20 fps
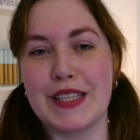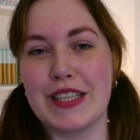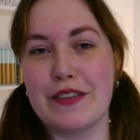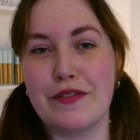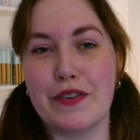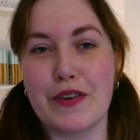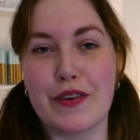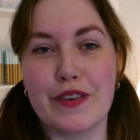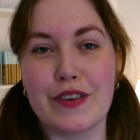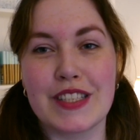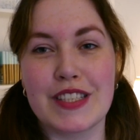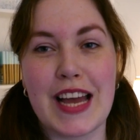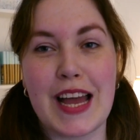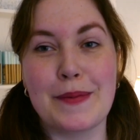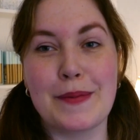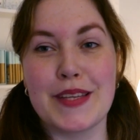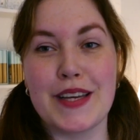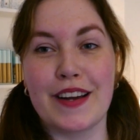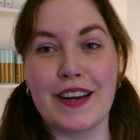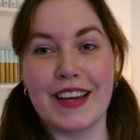of course I'm
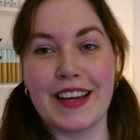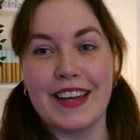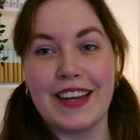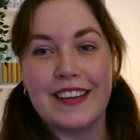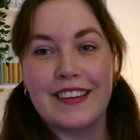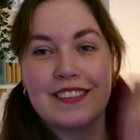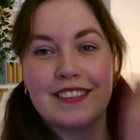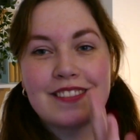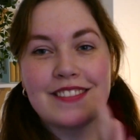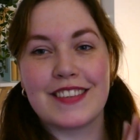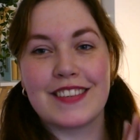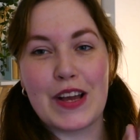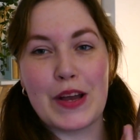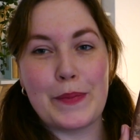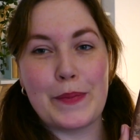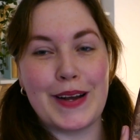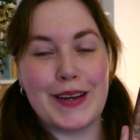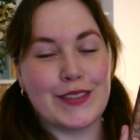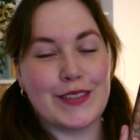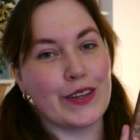talking
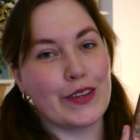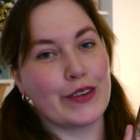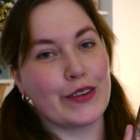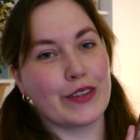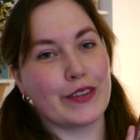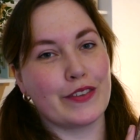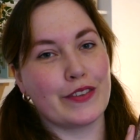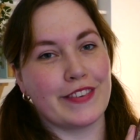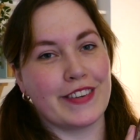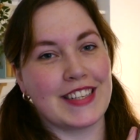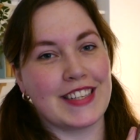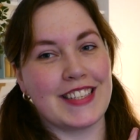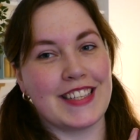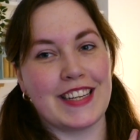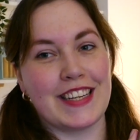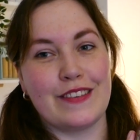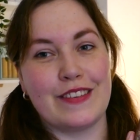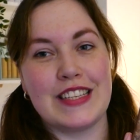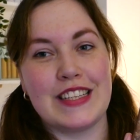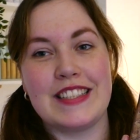about the Lord of the Rings
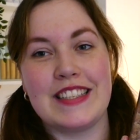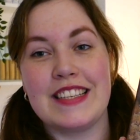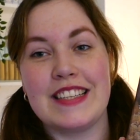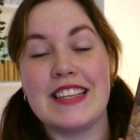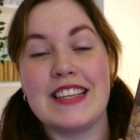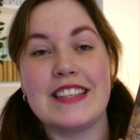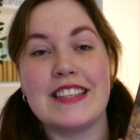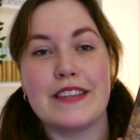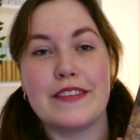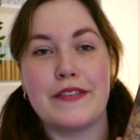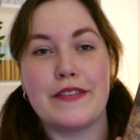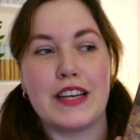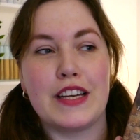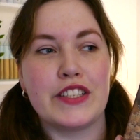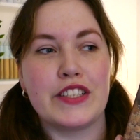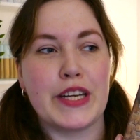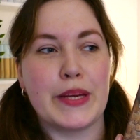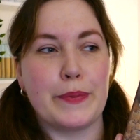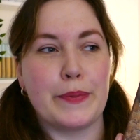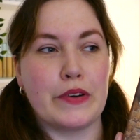series. This is the
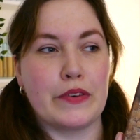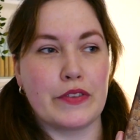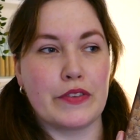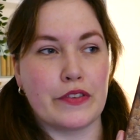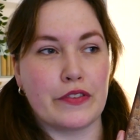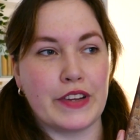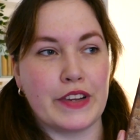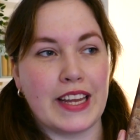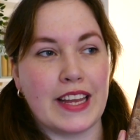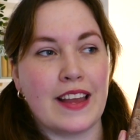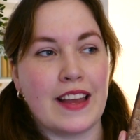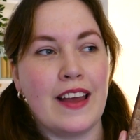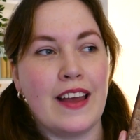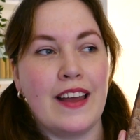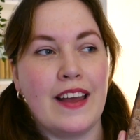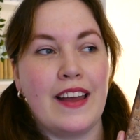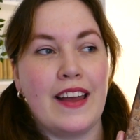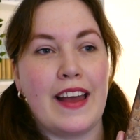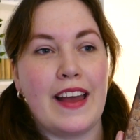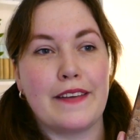Fellowship of the Ring.
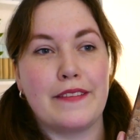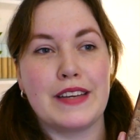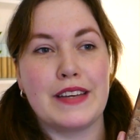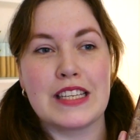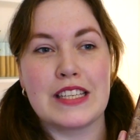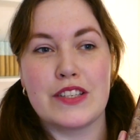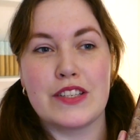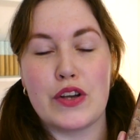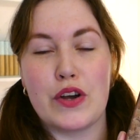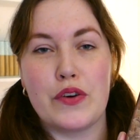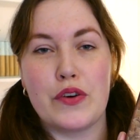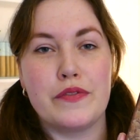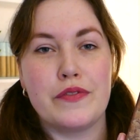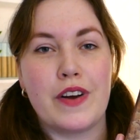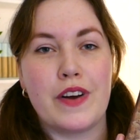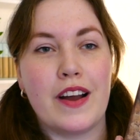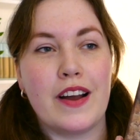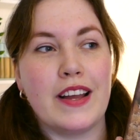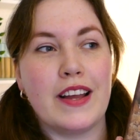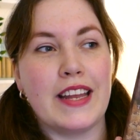I think so
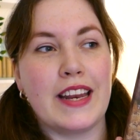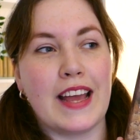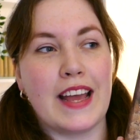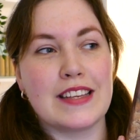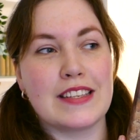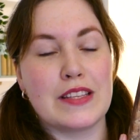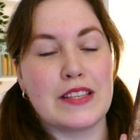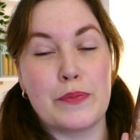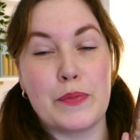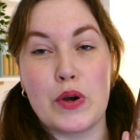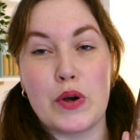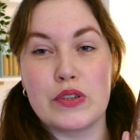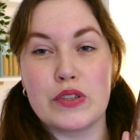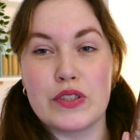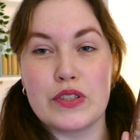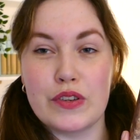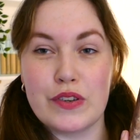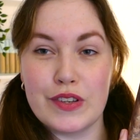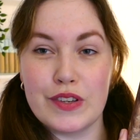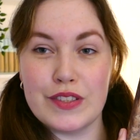far it has the most
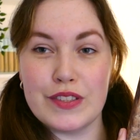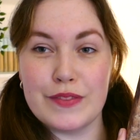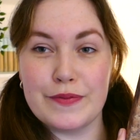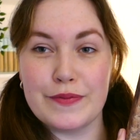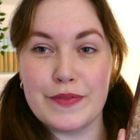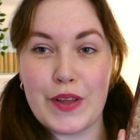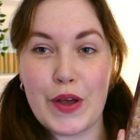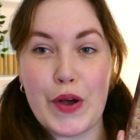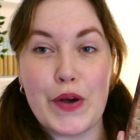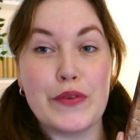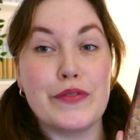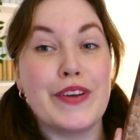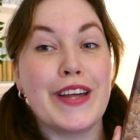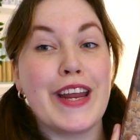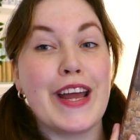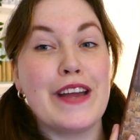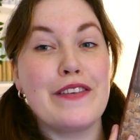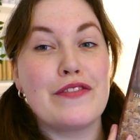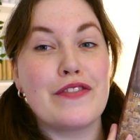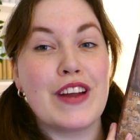songs of what
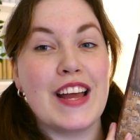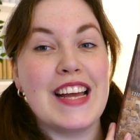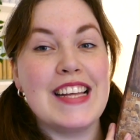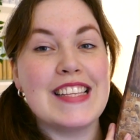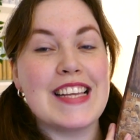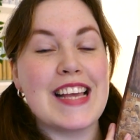I've read